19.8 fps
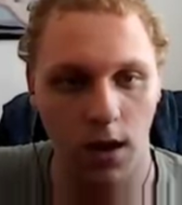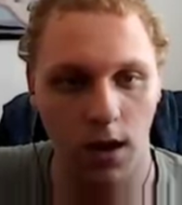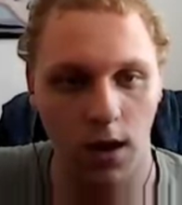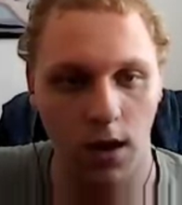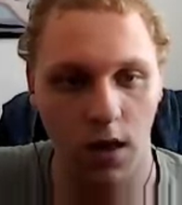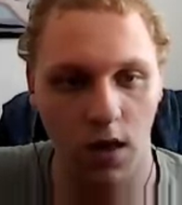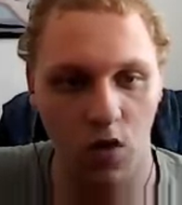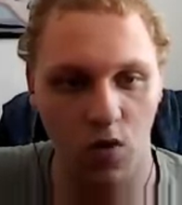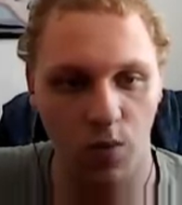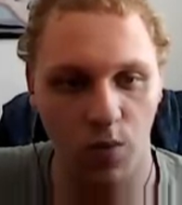
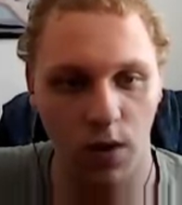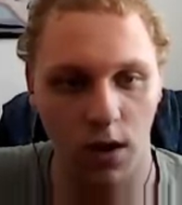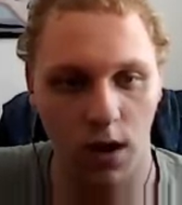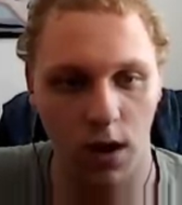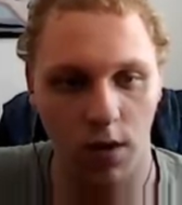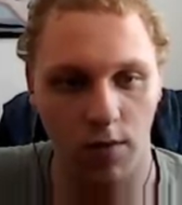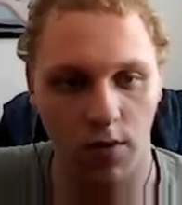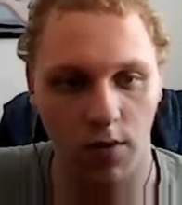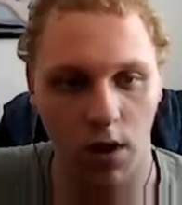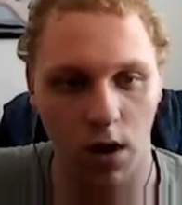is we
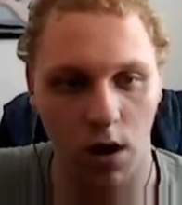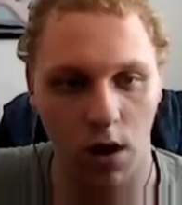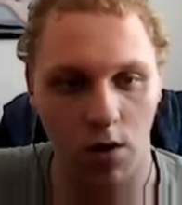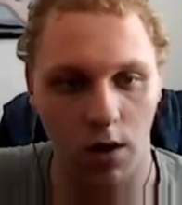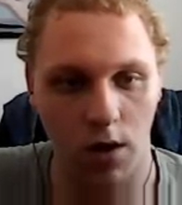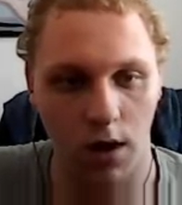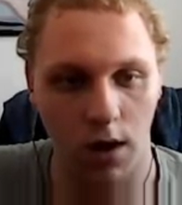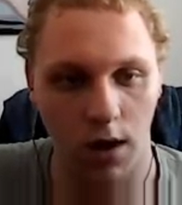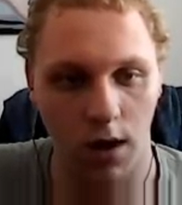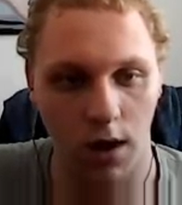have our
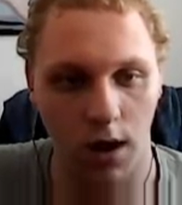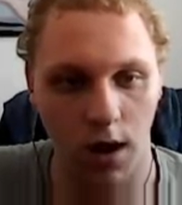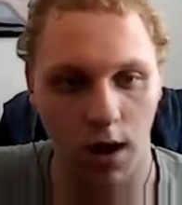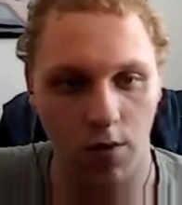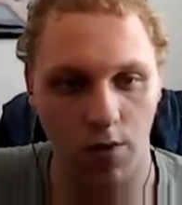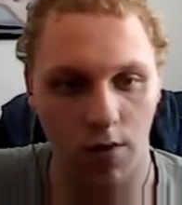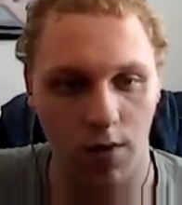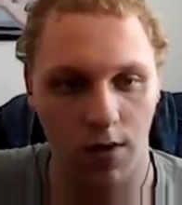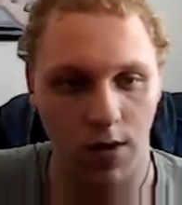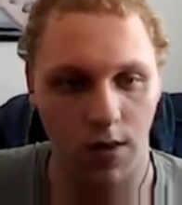
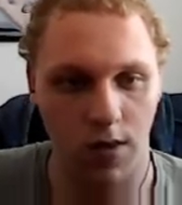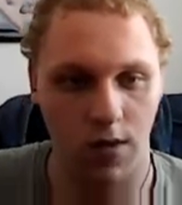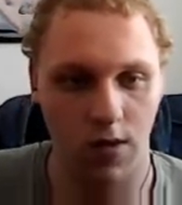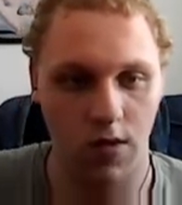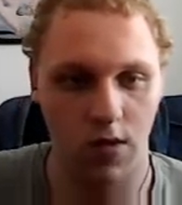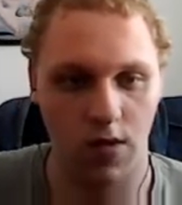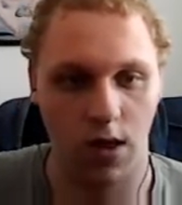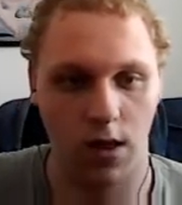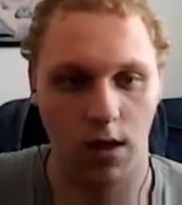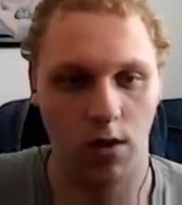inheritance
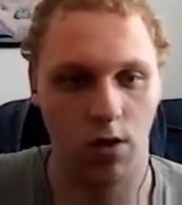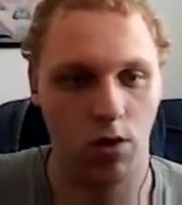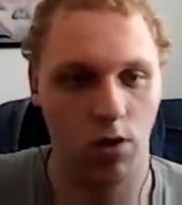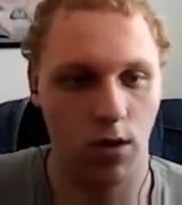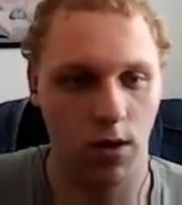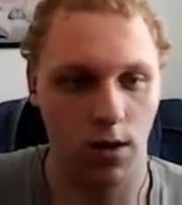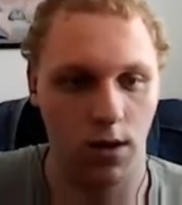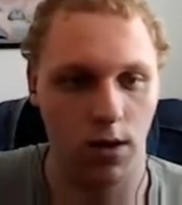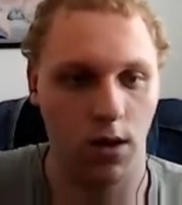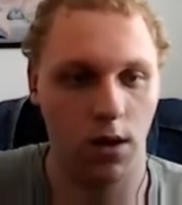
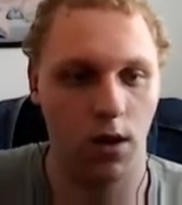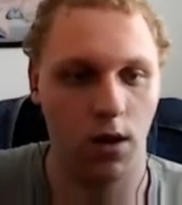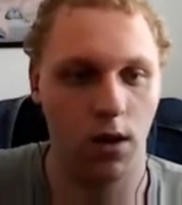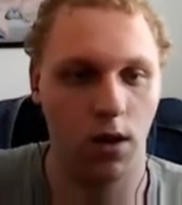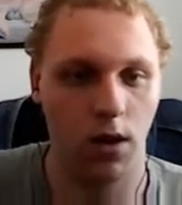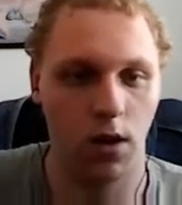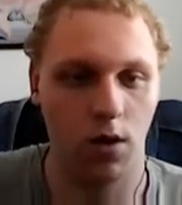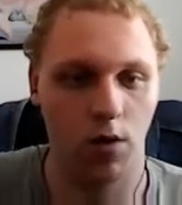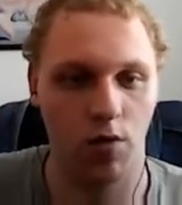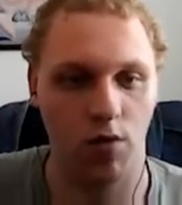section
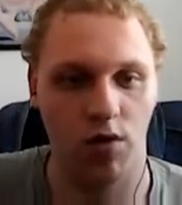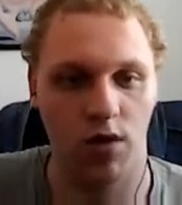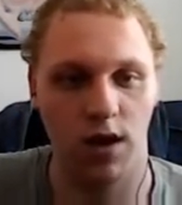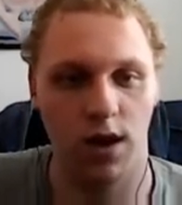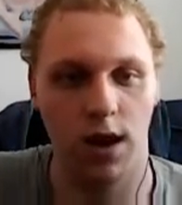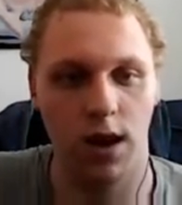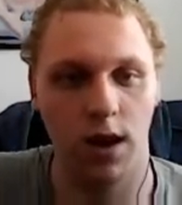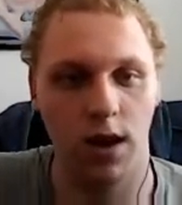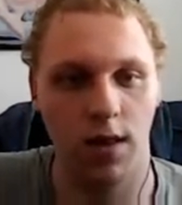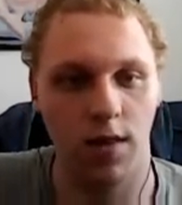
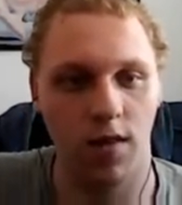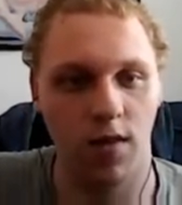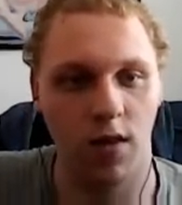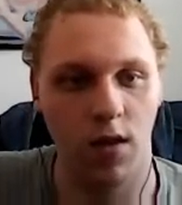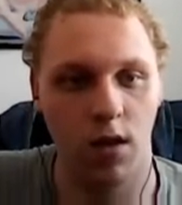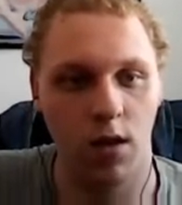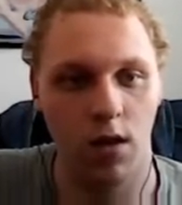created.